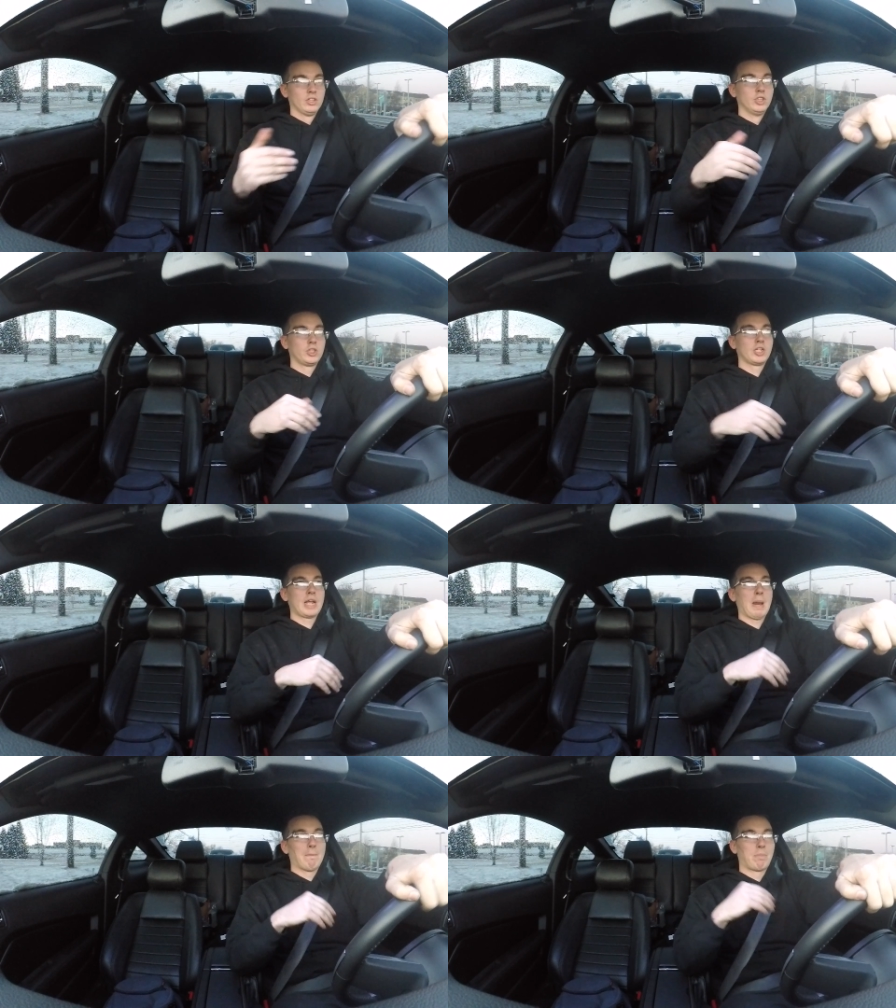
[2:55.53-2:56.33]

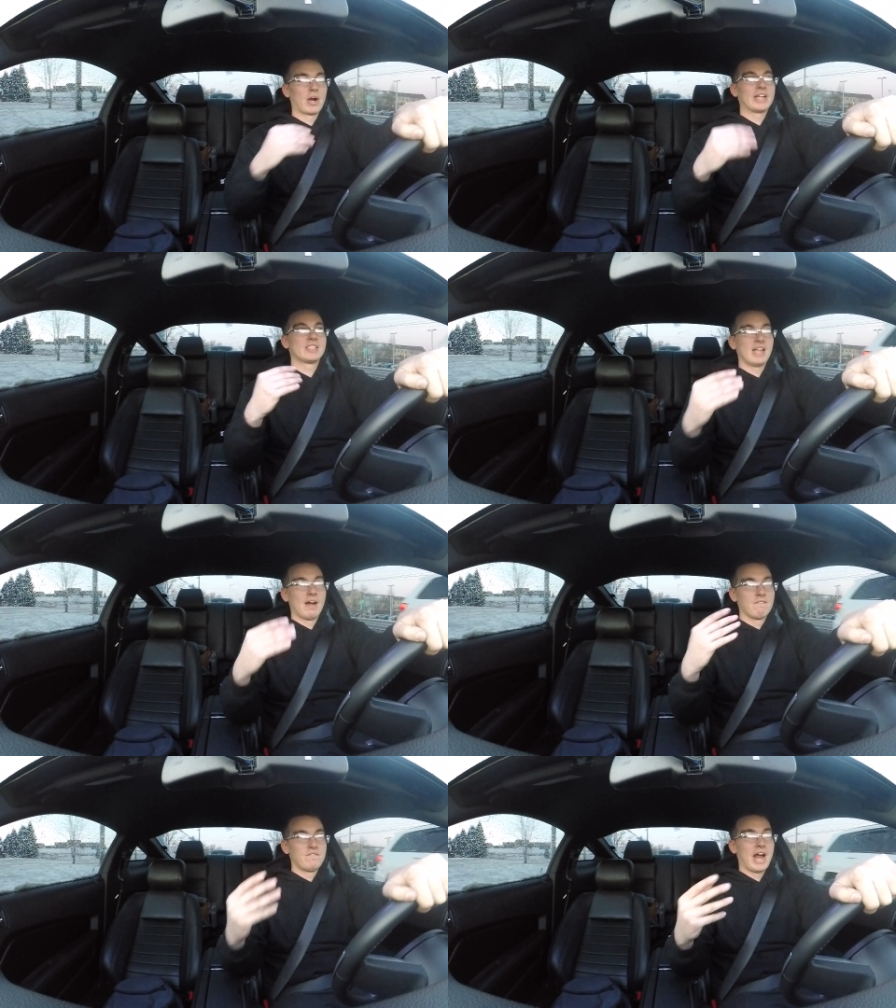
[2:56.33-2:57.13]
Usually it breaks
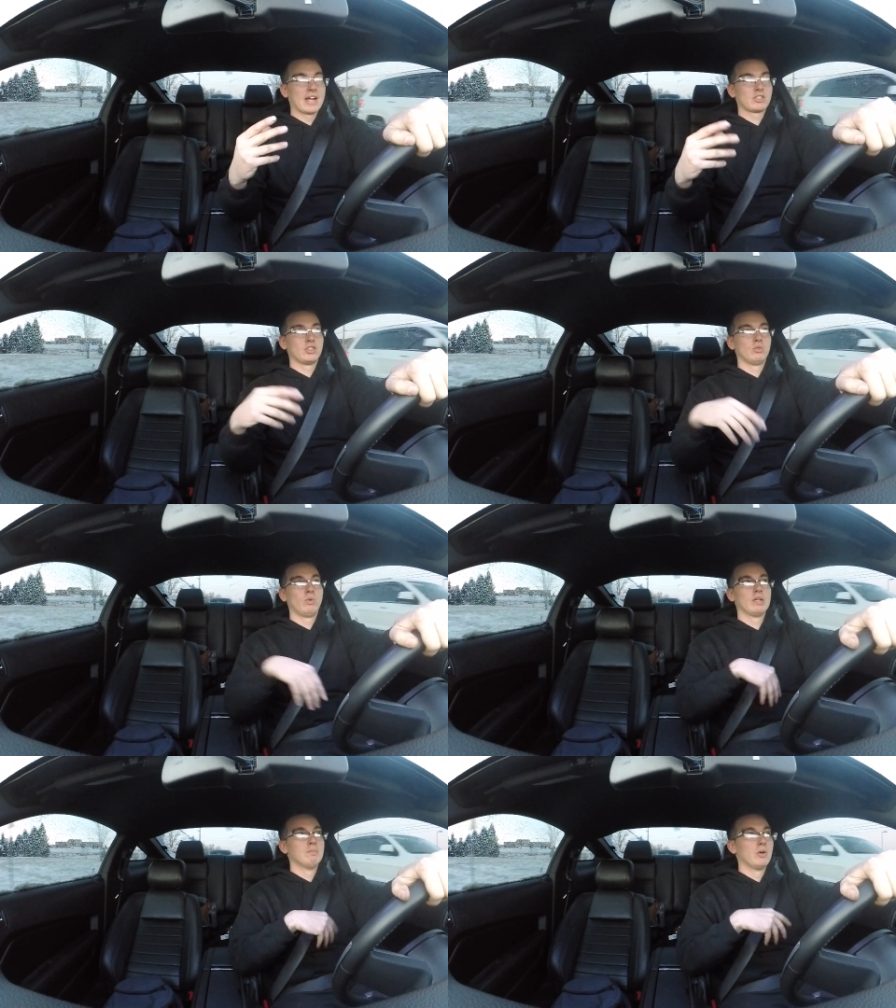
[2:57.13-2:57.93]
down faster
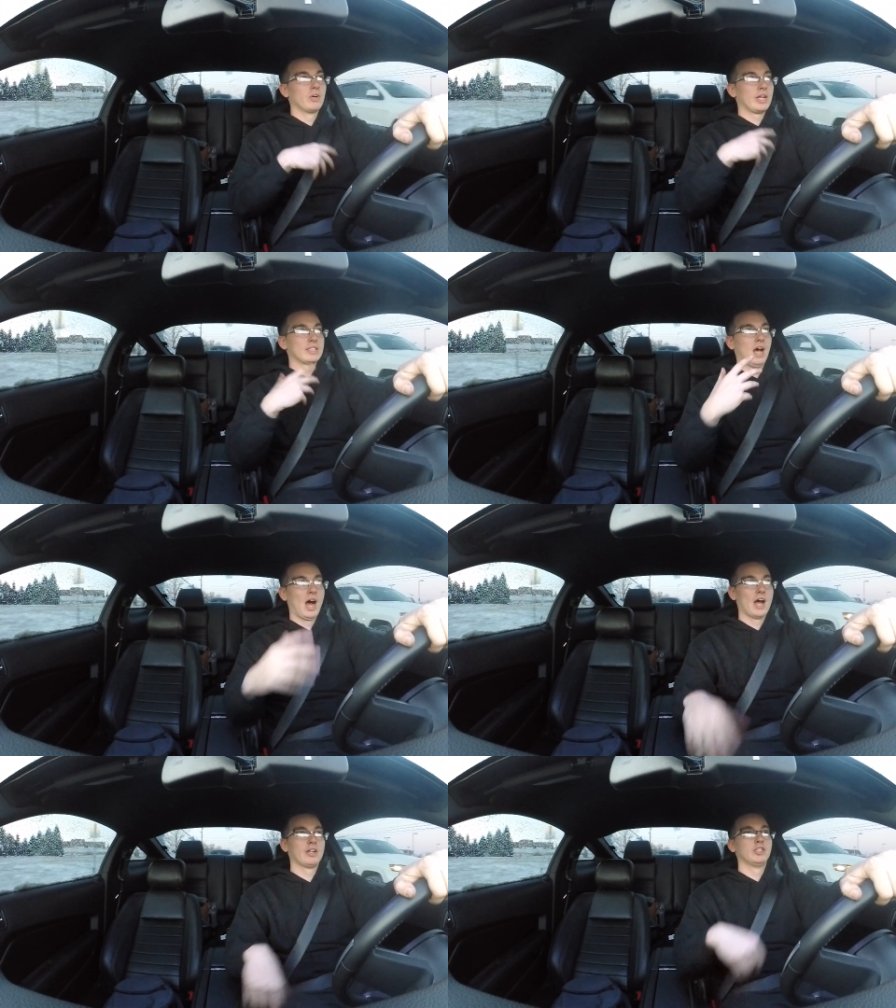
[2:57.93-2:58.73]
when the motor gets
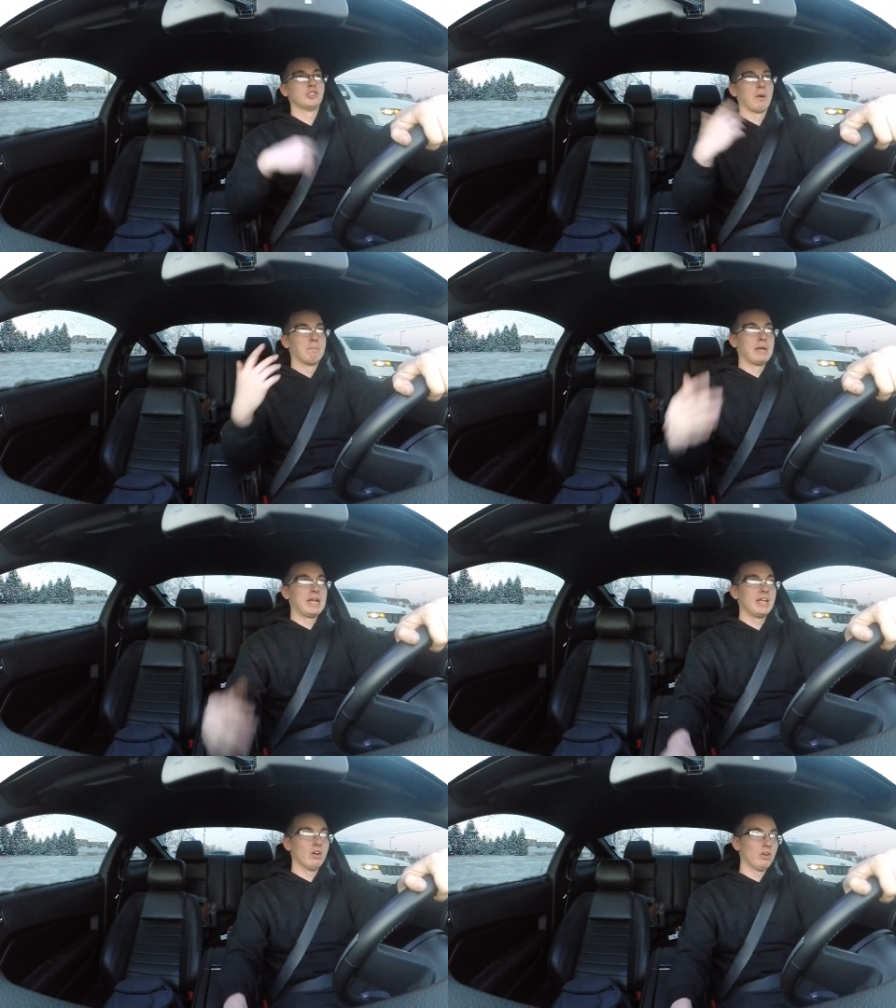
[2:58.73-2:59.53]
hot and you start
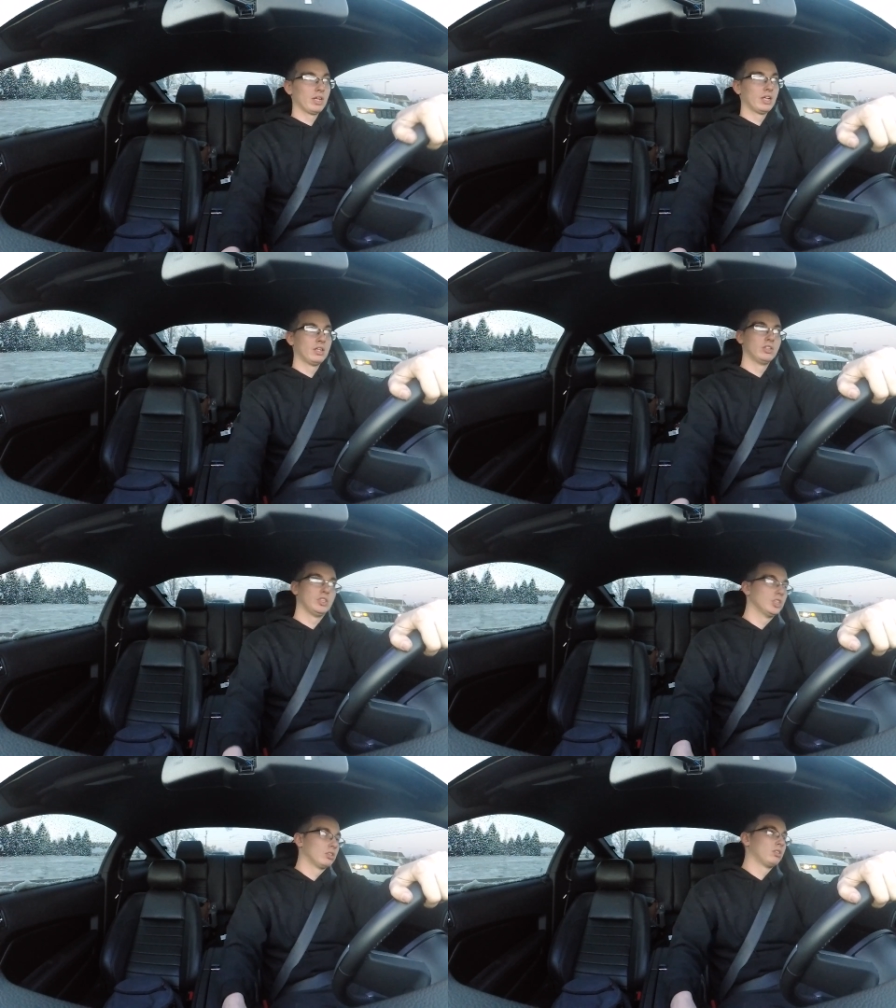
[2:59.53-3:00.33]
beating on it and
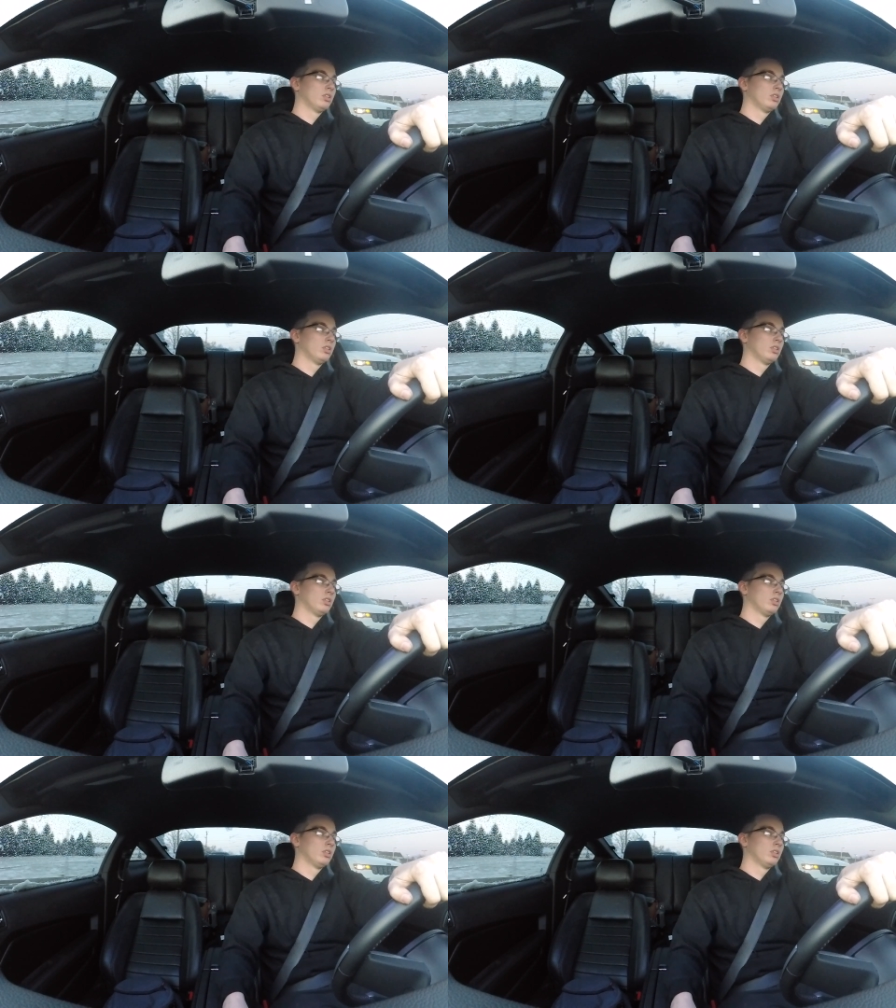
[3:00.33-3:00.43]
it'll just